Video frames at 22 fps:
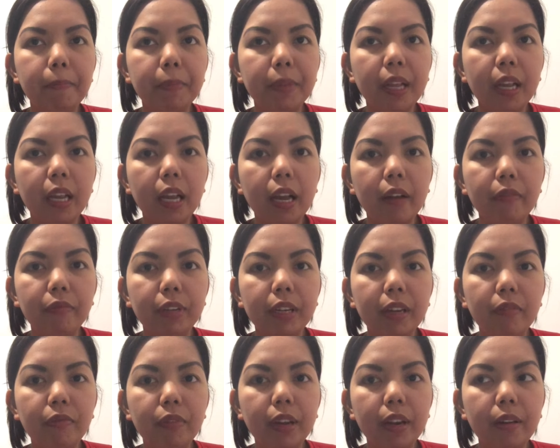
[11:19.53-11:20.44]
they have
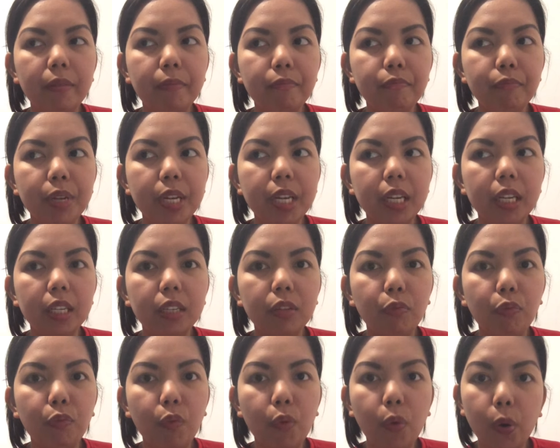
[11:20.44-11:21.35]
given me
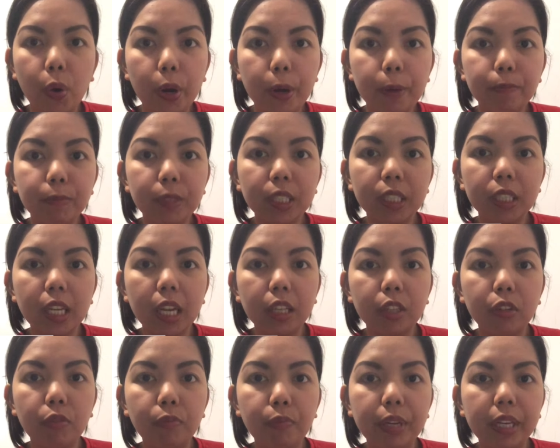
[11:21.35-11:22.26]
the forms
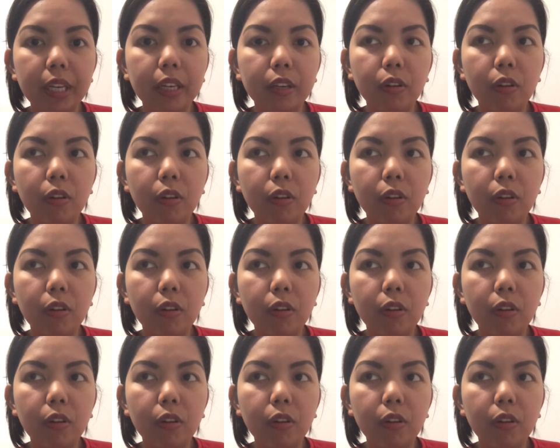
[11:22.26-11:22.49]
that to be